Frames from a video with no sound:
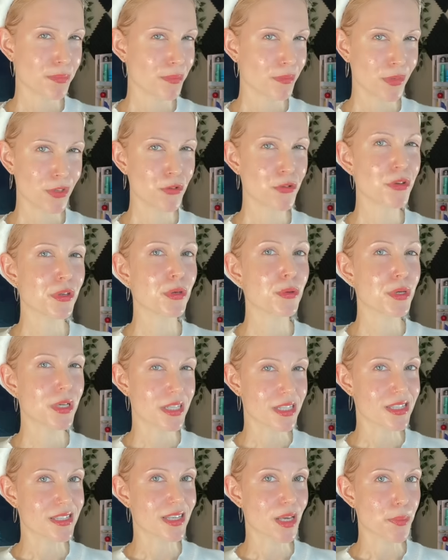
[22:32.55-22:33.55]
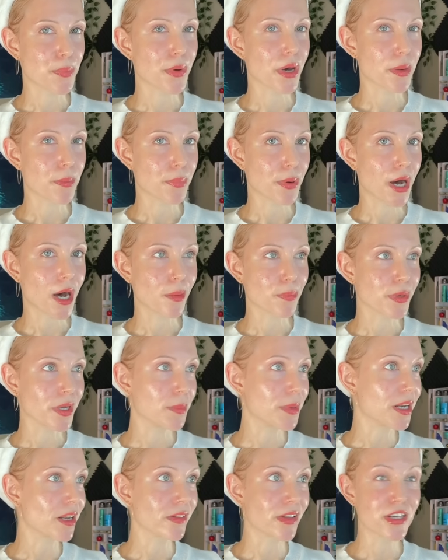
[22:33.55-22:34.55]
you you can skip on poppy. I
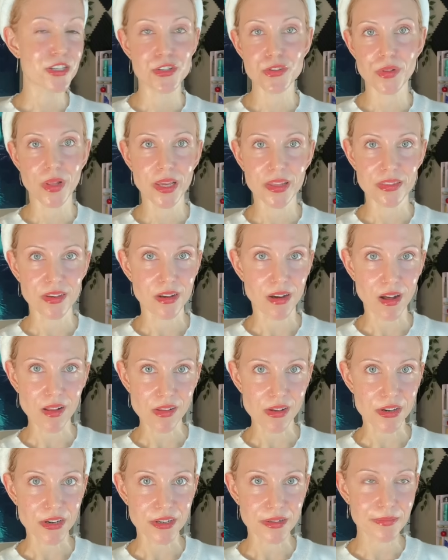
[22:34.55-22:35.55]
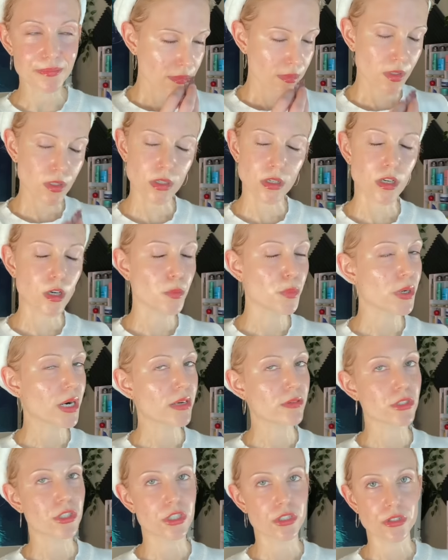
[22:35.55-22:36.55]
mean, unless you like the color. Oh,
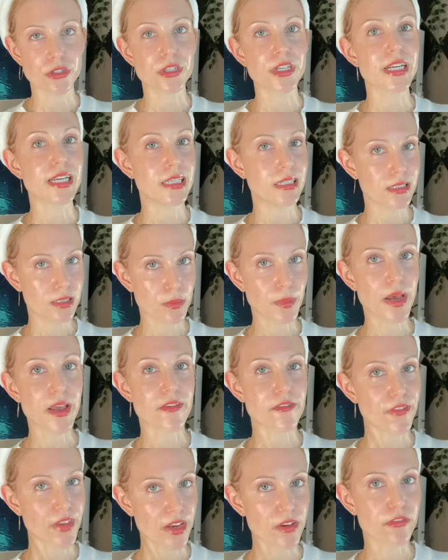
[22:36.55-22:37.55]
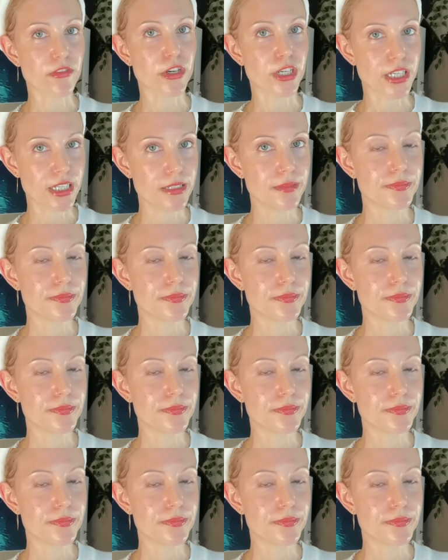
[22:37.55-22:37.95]
brown sugar is my favorite.